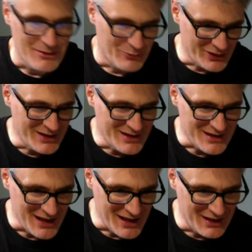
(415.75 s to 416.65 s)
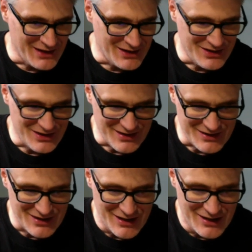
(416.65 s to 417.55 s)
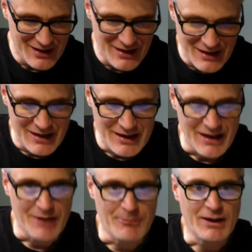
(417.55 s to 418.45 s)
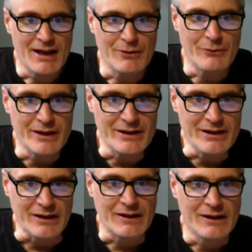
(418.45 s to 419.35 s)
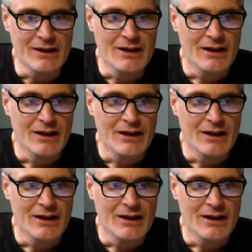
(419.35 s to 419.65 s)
but inside it's just black and white ink.